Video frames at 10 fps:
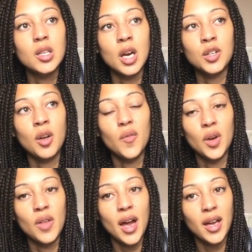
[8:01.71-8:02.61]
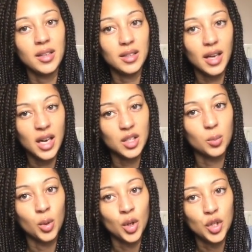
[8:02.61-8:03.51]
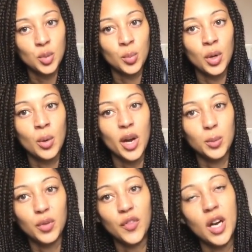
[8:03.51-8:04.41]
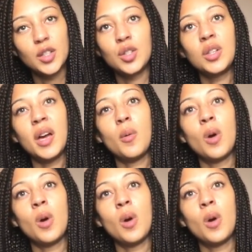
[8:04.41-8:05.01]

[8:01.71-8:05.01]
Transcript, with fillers: so I don't feel that is as portable. I'd prefer to do that